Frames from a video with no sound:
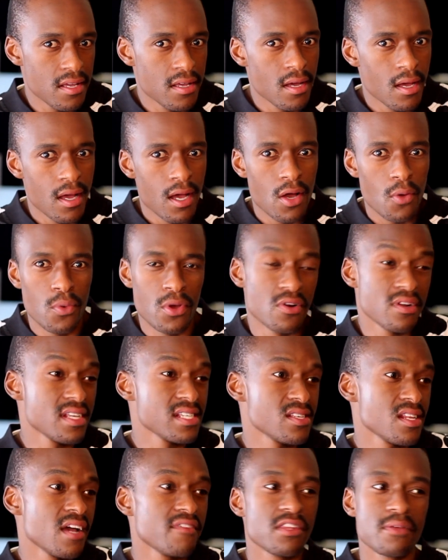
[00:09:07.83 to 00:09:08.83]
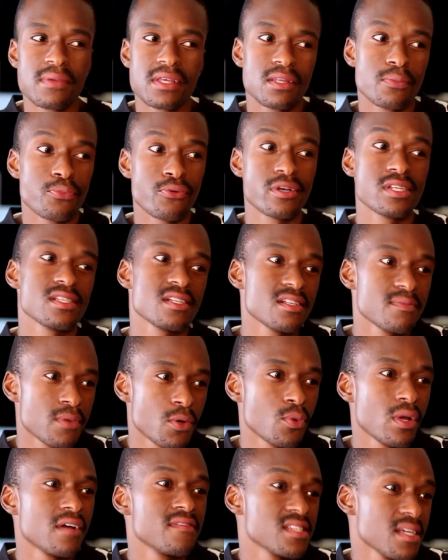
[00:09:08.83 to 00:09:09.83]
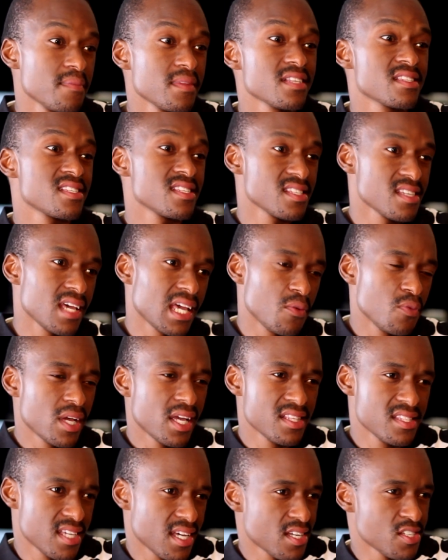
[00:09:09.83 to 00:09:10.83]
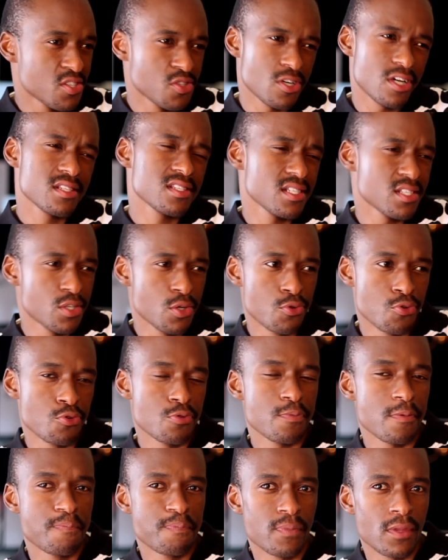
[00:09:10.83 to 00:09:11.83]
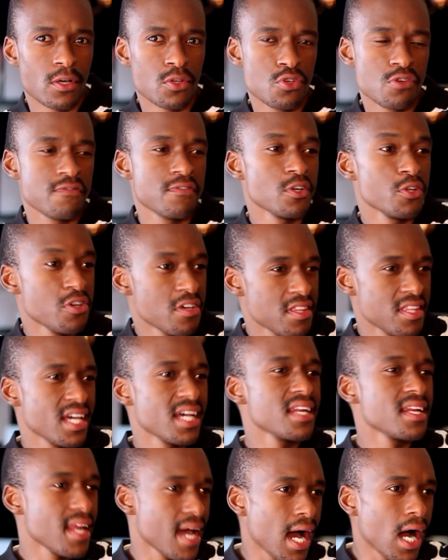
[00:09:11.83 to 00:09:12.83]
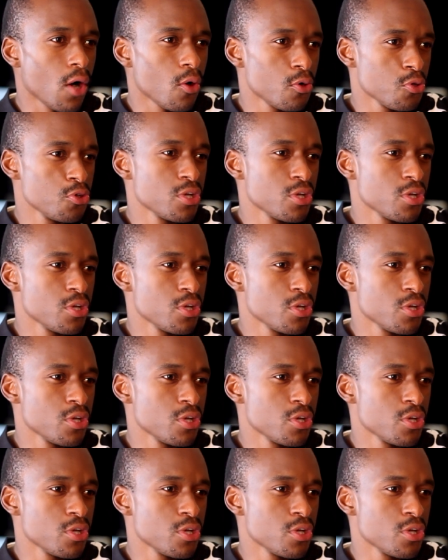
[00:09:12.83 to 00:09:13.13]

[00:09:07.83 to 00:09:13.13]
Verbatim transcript: Yeah, yeah, we don't necessarily have to be the president, but we have something to say and we can take a stance as a group do you feel you're there now?